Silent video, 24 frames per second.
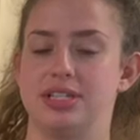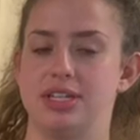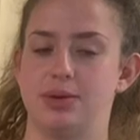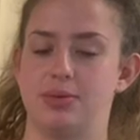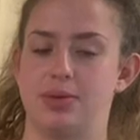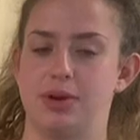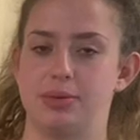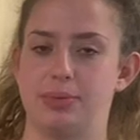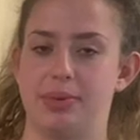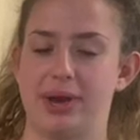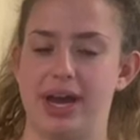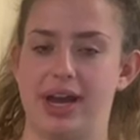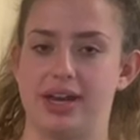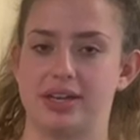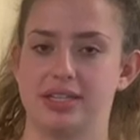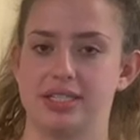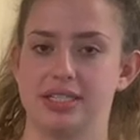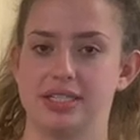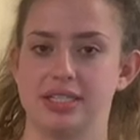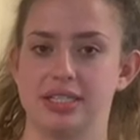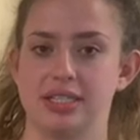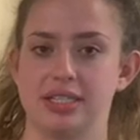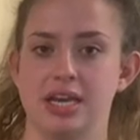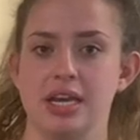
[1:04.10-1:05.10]
D1
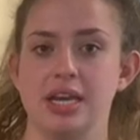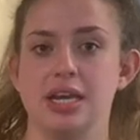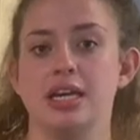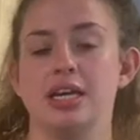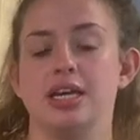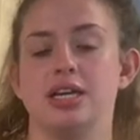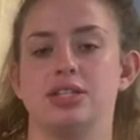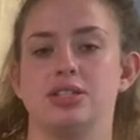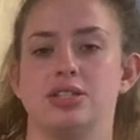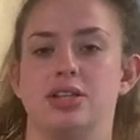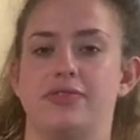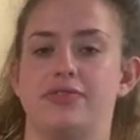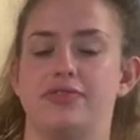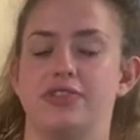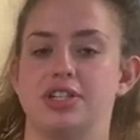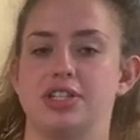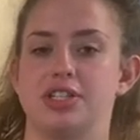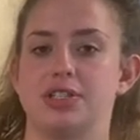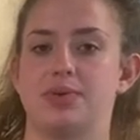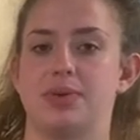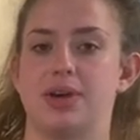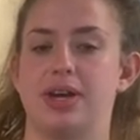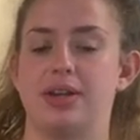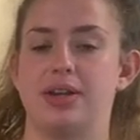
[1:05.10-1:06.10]
patterns. So the
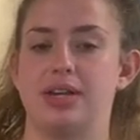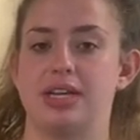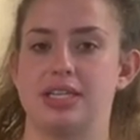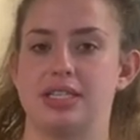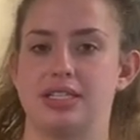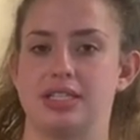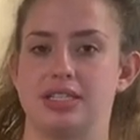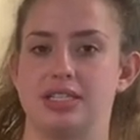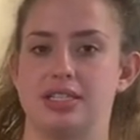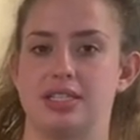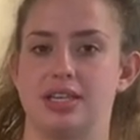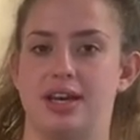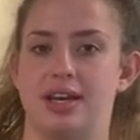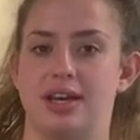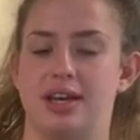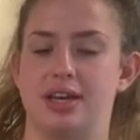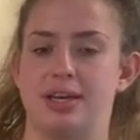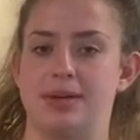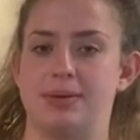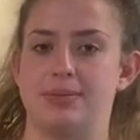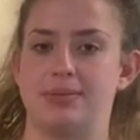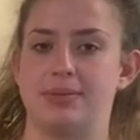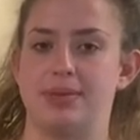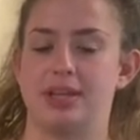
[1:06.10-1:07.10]
first one is
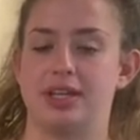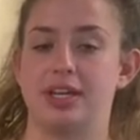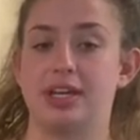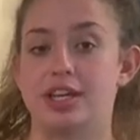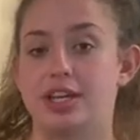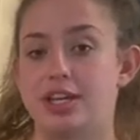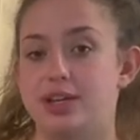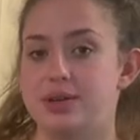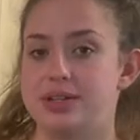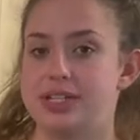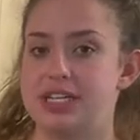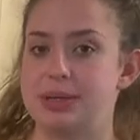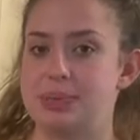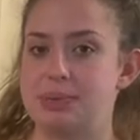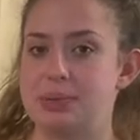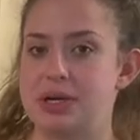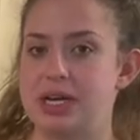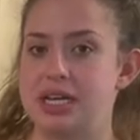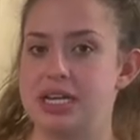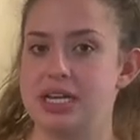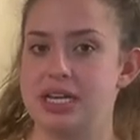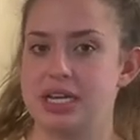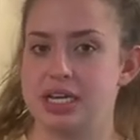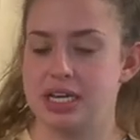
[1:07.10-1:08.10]
the Q-tip
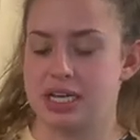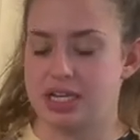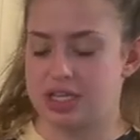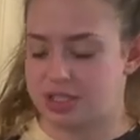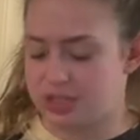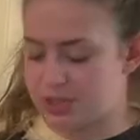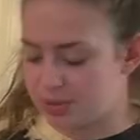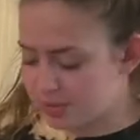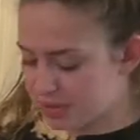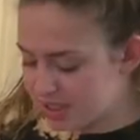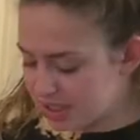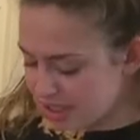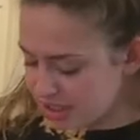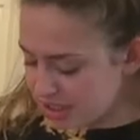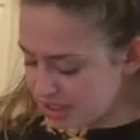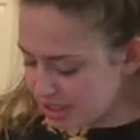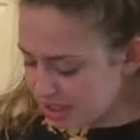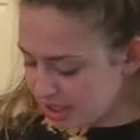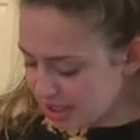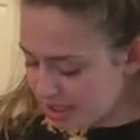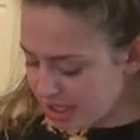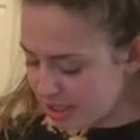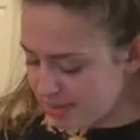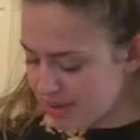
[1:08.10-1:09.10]
one. So you wanna
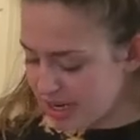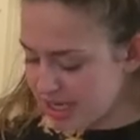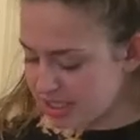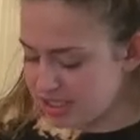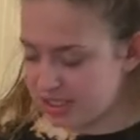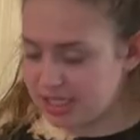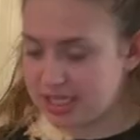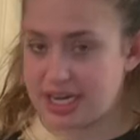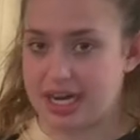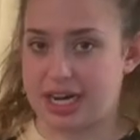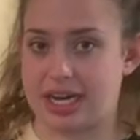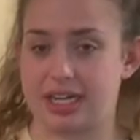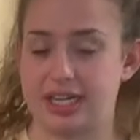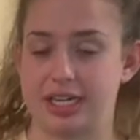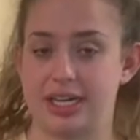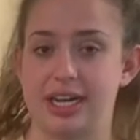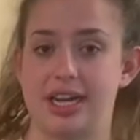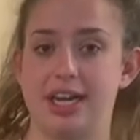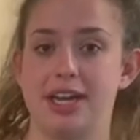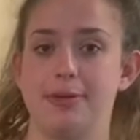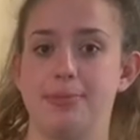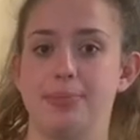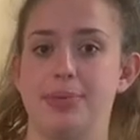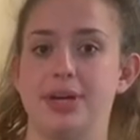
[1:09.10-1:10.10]
start, imagine at your
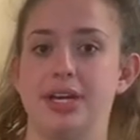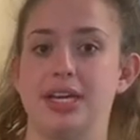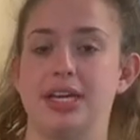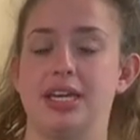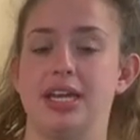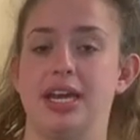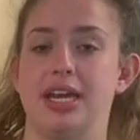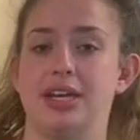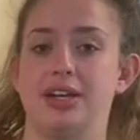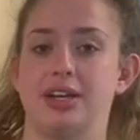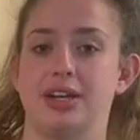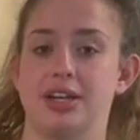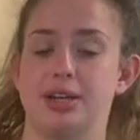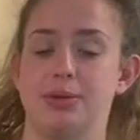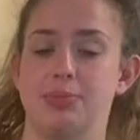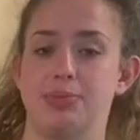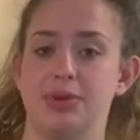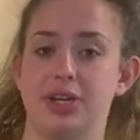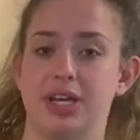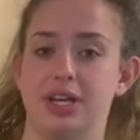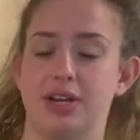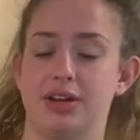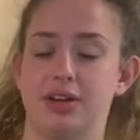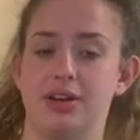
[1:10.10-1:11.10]
hip, and you're gonna
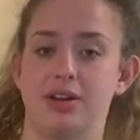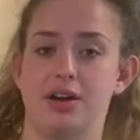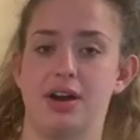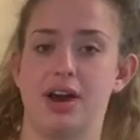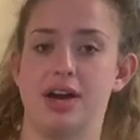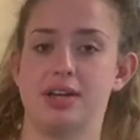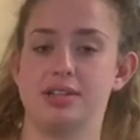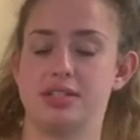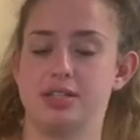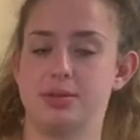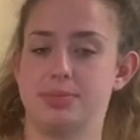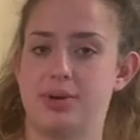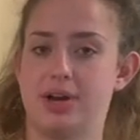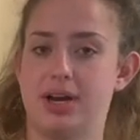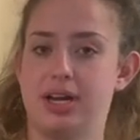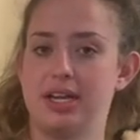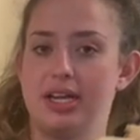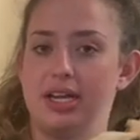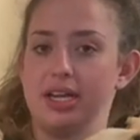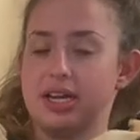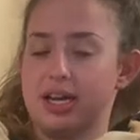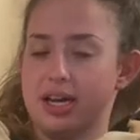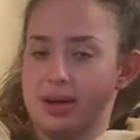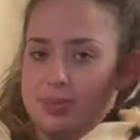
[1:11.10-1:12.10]
bring it across your
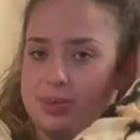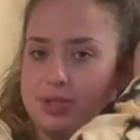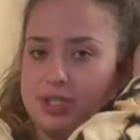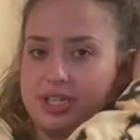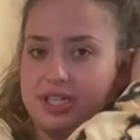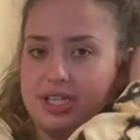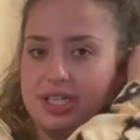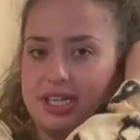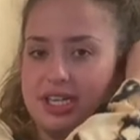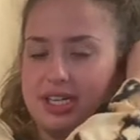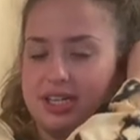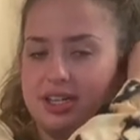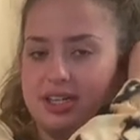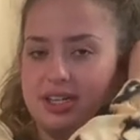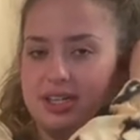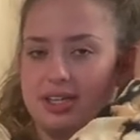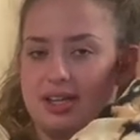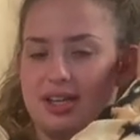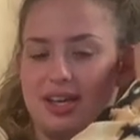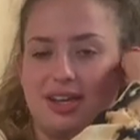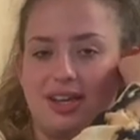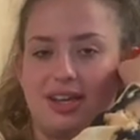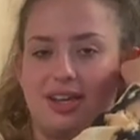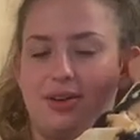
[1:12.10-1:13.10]
body up to your ear,
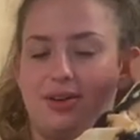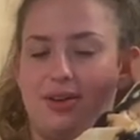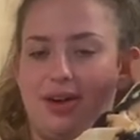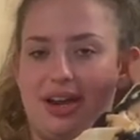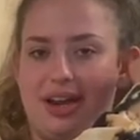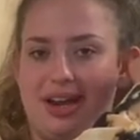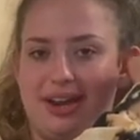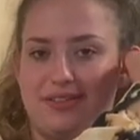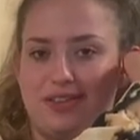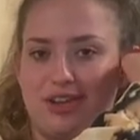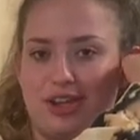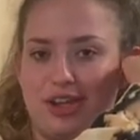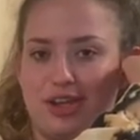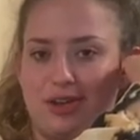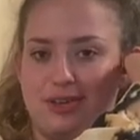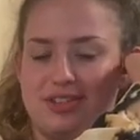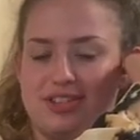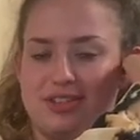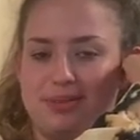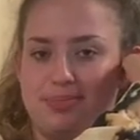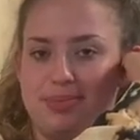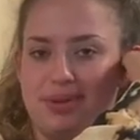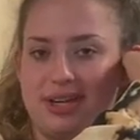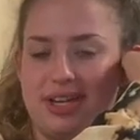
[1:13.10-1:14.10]
like you have a
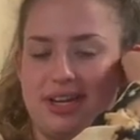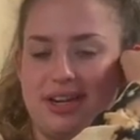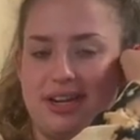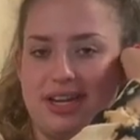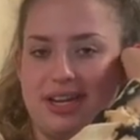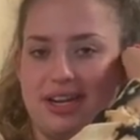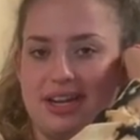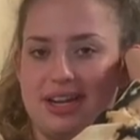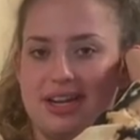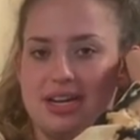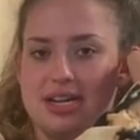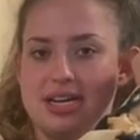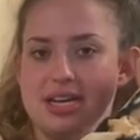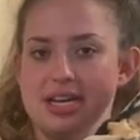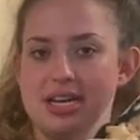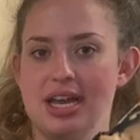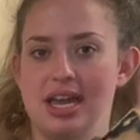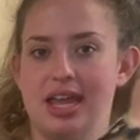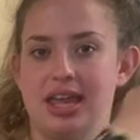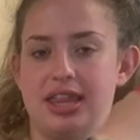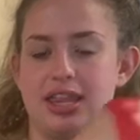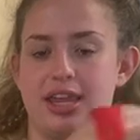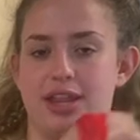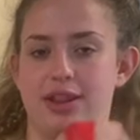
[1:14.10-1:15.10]
Q-tip in your ear,
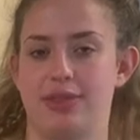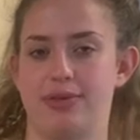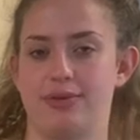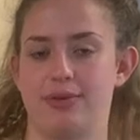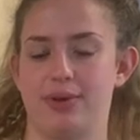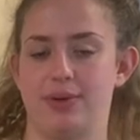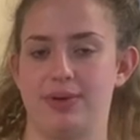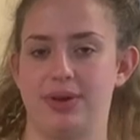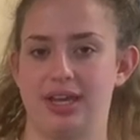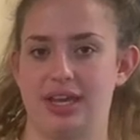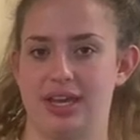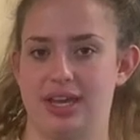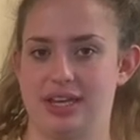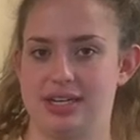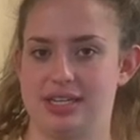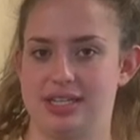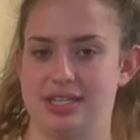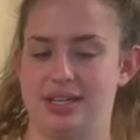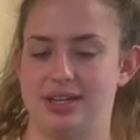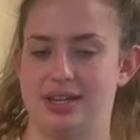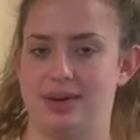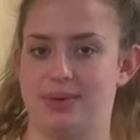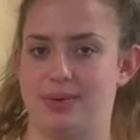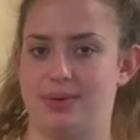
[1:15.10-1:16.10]
and then throwing it
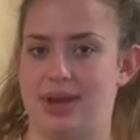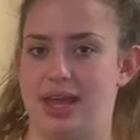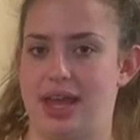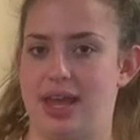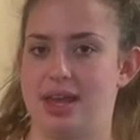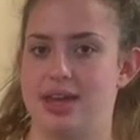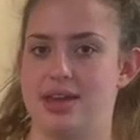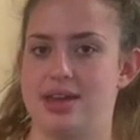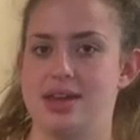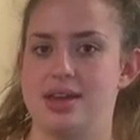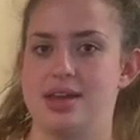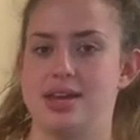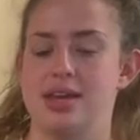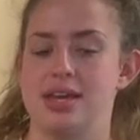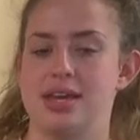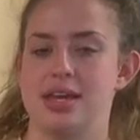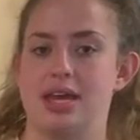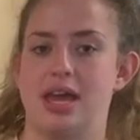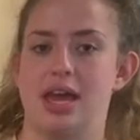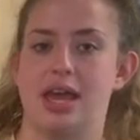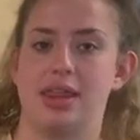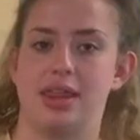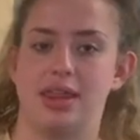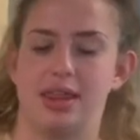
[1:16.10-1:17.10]
away.
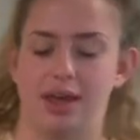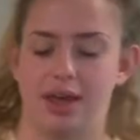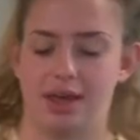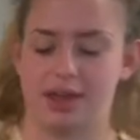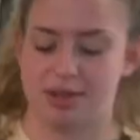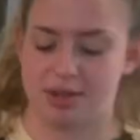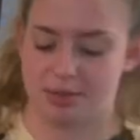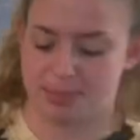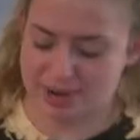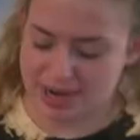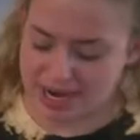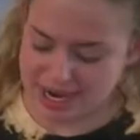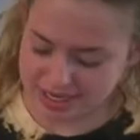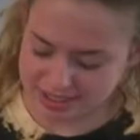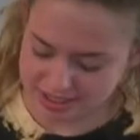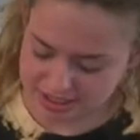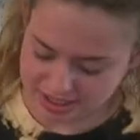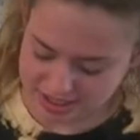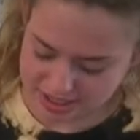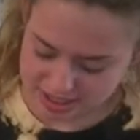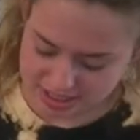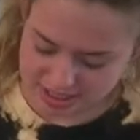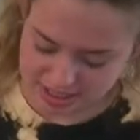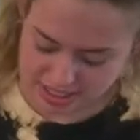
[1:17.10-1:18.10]
And then the other
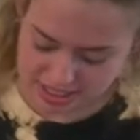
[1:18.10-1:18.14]
pattern